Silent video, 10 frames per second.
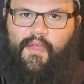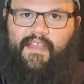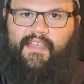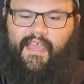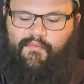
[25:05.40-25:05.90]
the
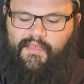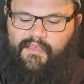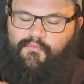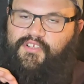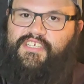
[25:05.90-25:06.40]
red
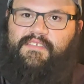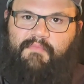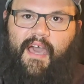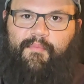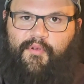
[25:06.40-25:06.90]
Nightwing, which
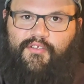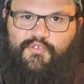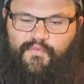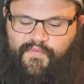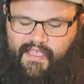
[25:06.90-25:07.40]
is my
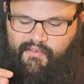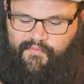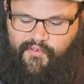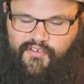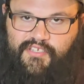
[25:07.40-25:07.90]
personal
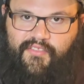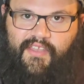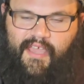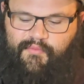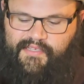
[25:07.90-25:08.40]
favorite version of
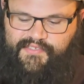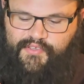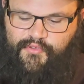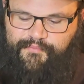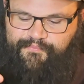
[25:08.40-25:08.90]
the Nightwing
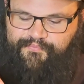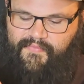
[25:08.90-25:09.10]
suit.